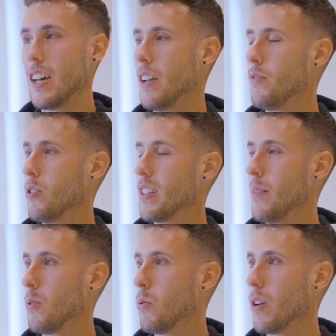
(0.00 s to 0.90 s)
And for
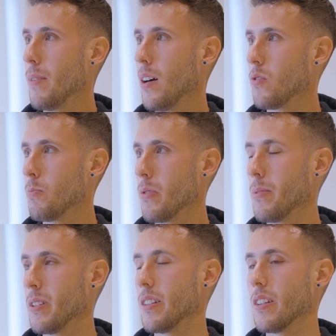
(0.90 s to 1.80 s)
example, what about
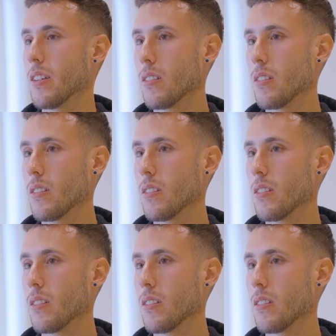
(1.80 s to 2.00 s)
privacy